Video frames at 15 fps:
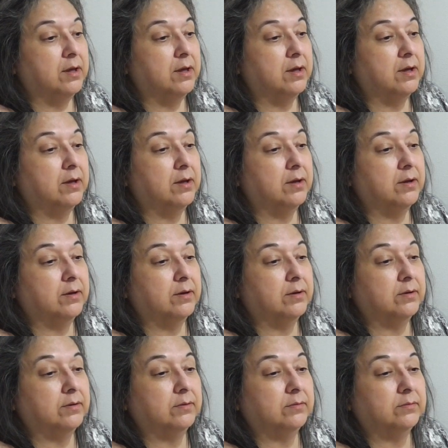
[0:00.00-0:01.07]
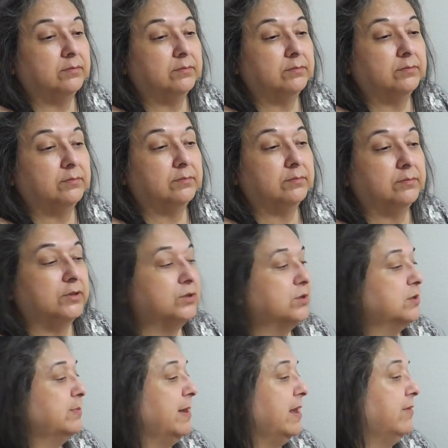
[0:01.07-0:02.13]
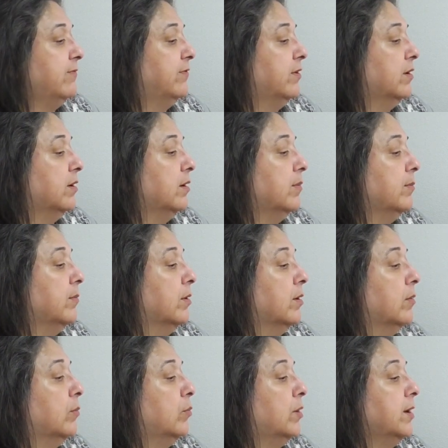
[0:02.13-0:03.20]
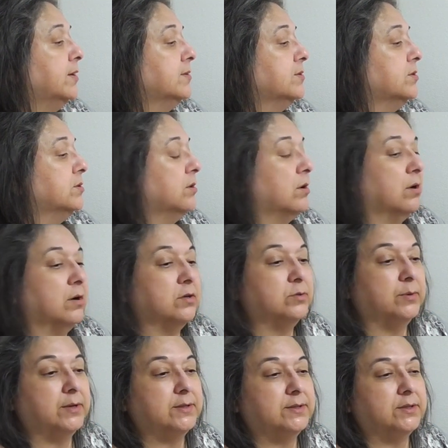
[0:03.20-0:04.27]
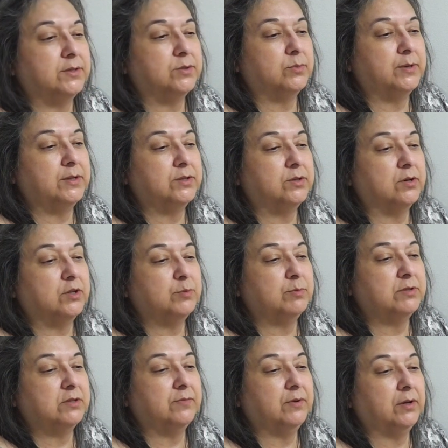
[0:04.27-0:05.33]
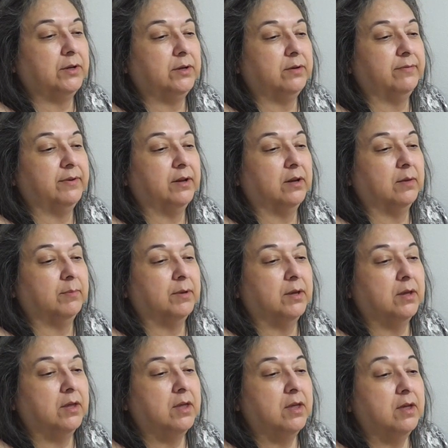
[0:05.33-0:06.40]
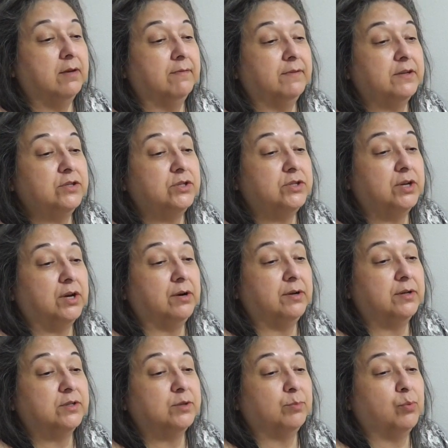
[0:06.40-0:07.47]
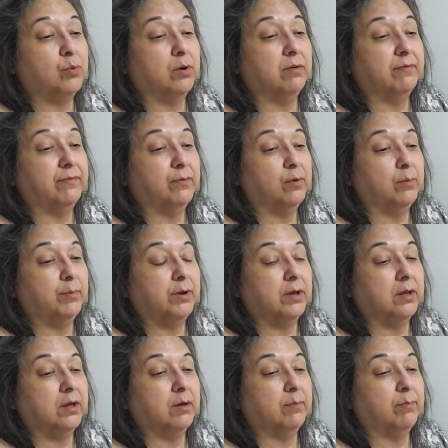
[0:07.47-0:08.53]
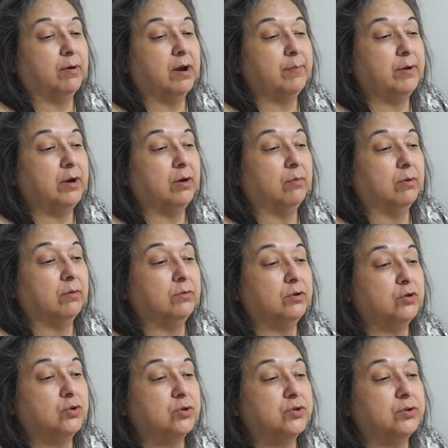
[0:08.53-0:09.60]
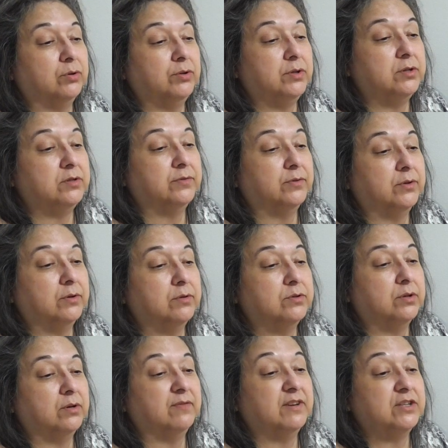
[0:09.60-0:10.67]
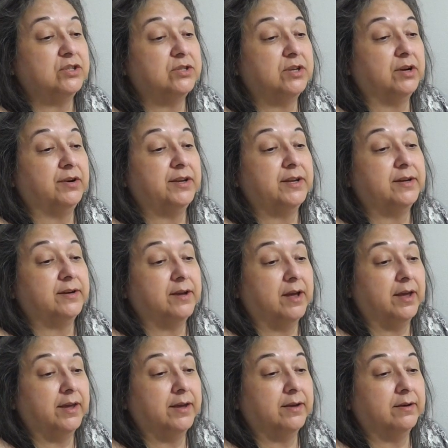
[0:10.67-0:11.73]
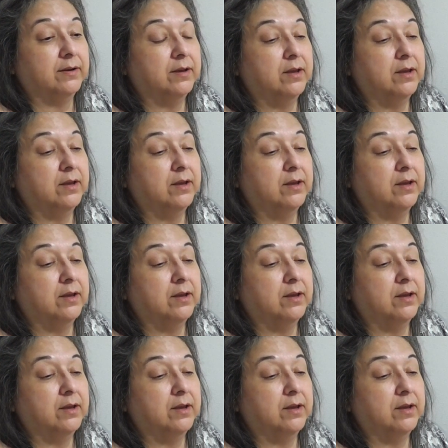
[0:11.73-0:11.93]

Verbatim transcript: Uh, this is made from Red Star. That's what it says. Red Star specifically developed vegetarian support formula, primary grown nutritional yeast for those on a vegetarian diet.